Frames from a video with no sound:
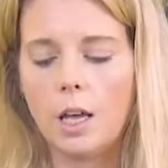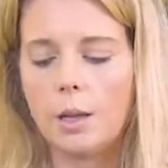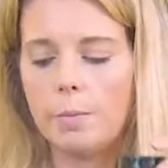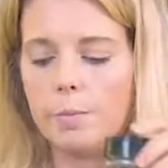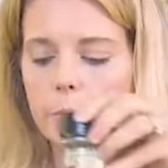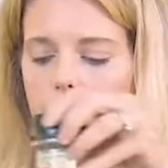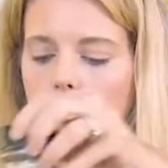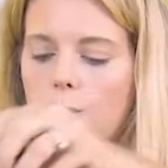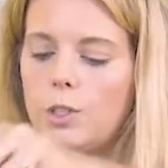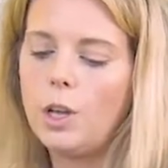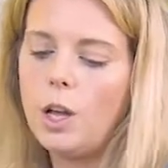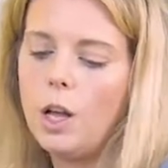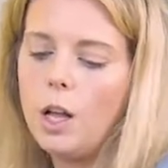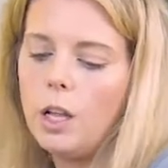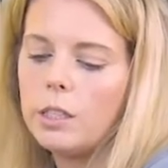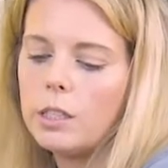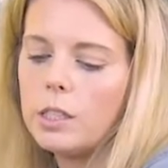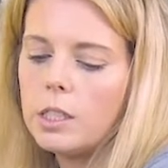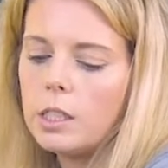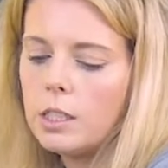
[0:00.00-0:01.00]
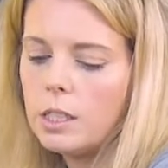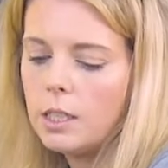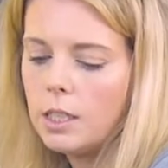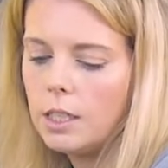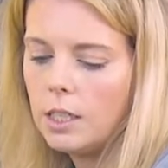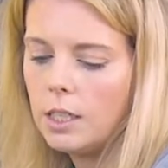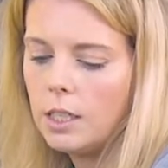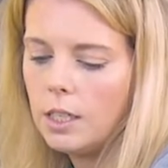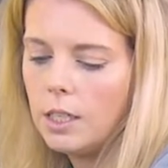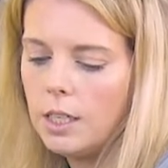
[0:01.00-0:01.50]
salt,
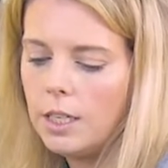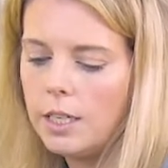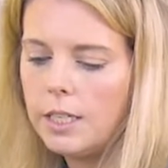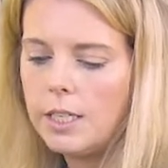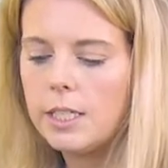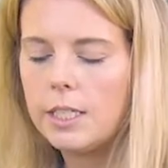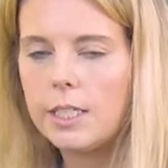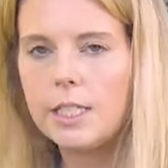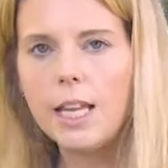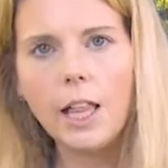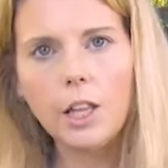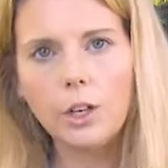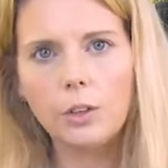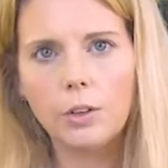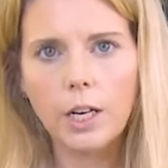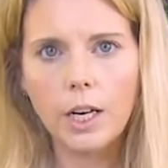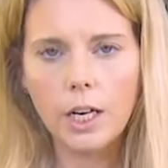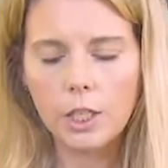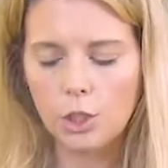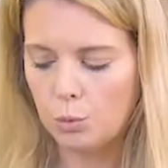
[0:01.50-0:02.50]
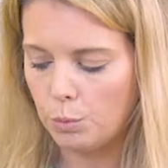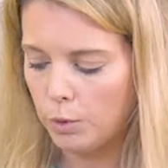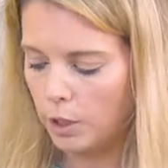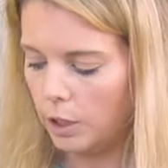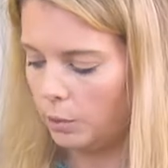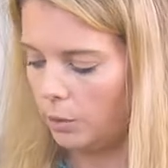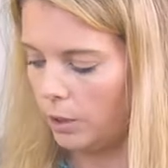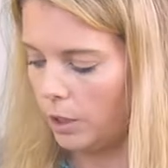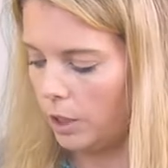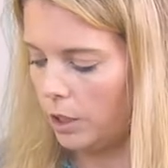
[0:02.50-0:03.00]
celery. It's
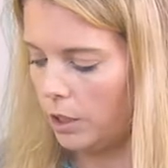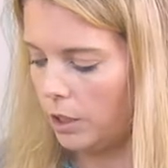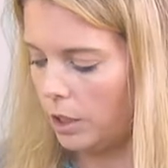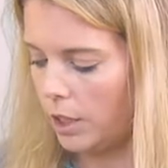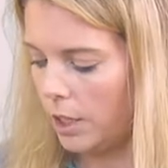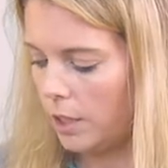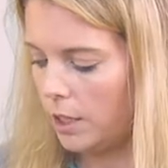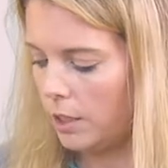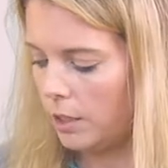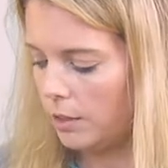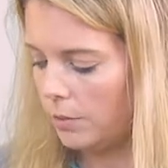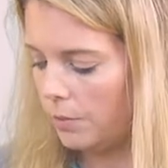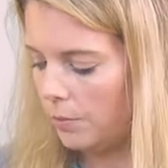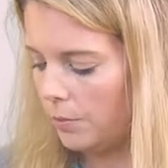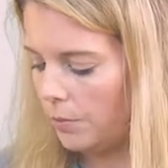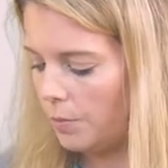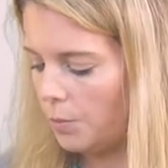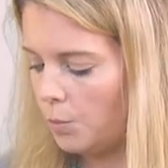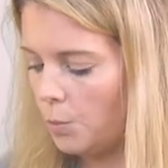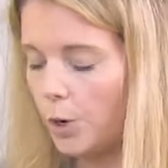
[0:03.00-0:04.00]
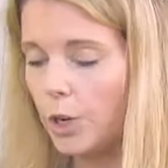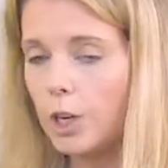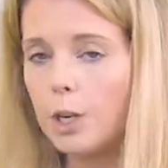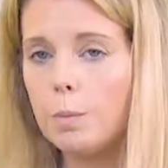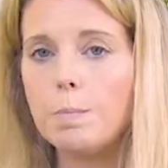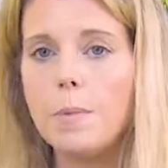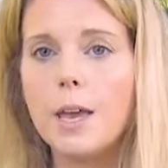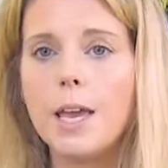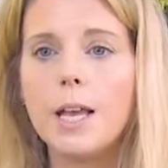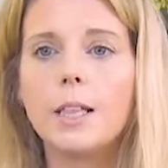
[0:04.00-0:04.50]
really, really good. We're
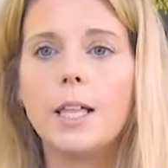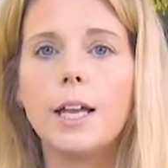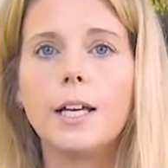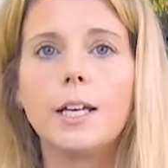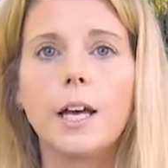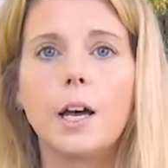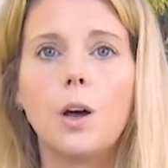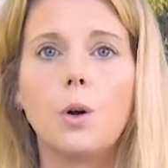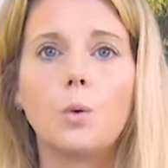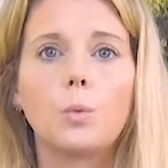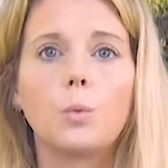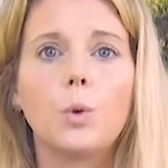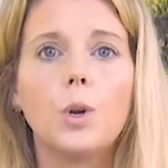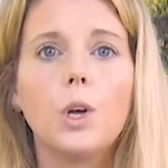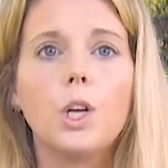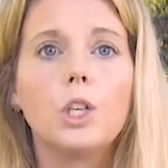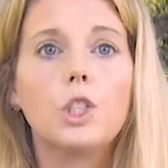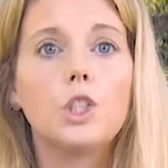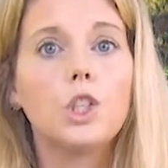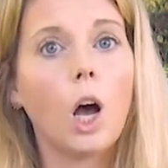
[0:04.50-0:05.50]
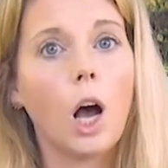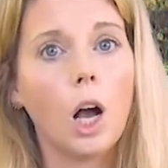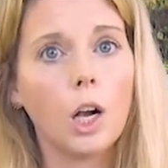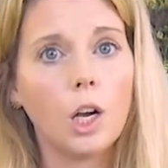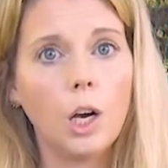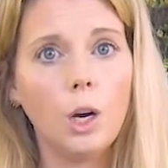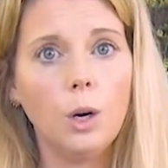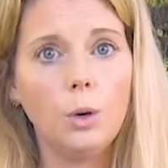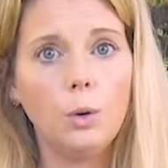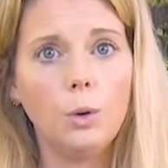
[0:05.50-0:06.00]
going to make like a
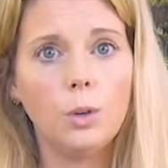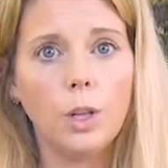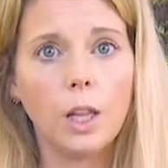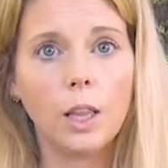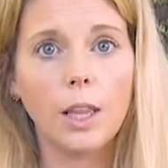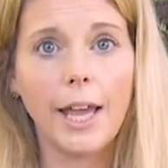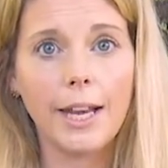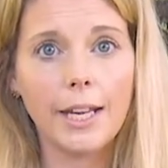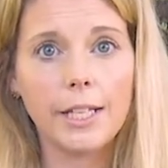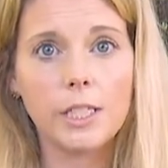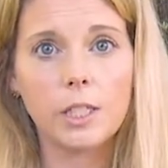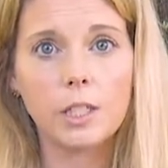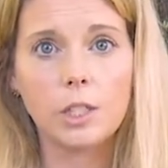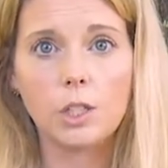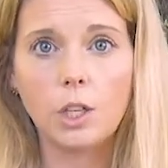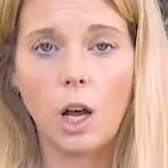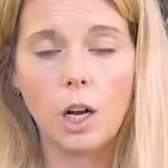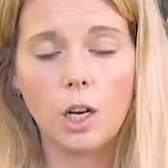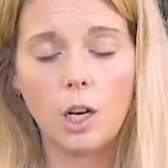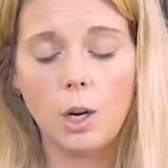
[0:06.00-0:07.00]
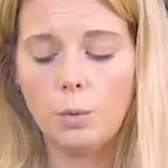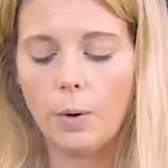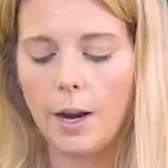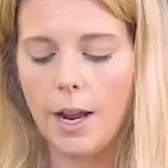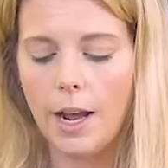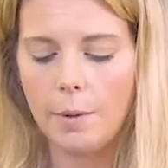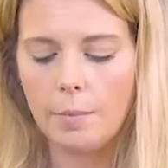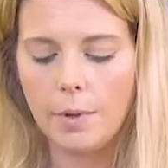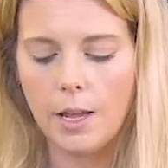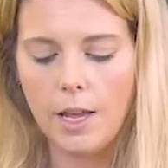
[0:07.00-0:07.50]
lettuce taco
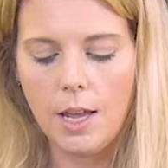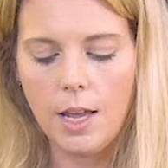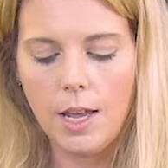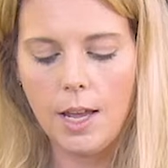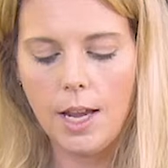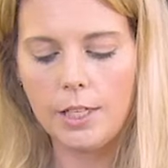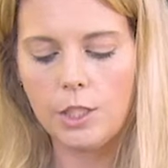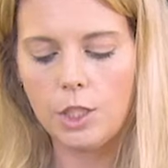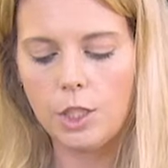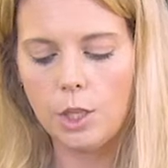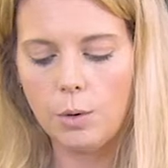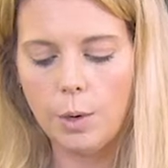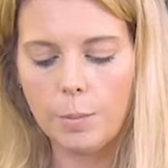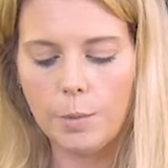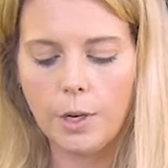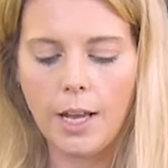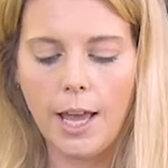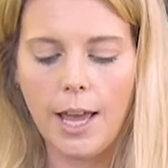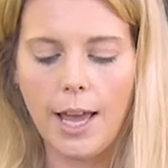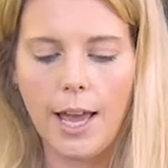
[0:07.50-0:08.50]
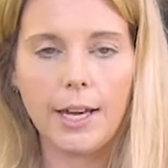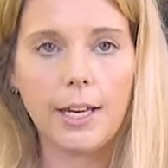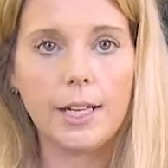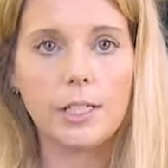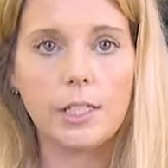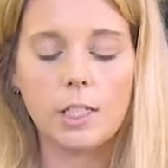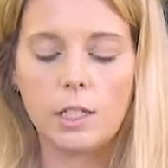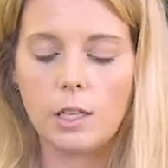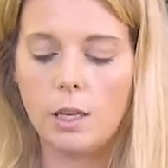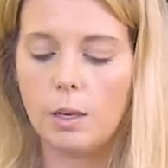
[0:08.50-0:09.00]
wrap. And so I'm going to add
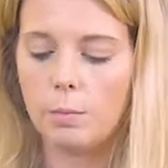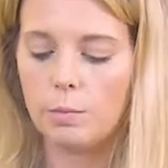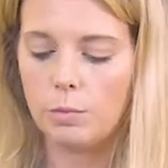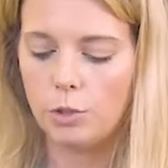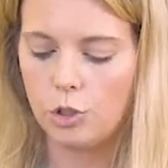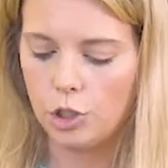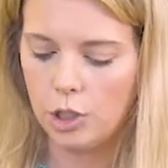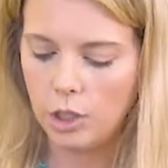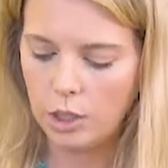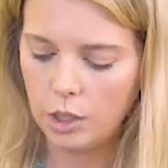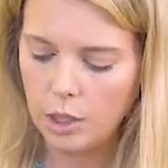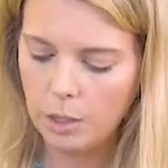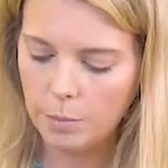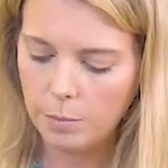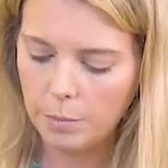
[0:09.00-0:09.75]
in some chili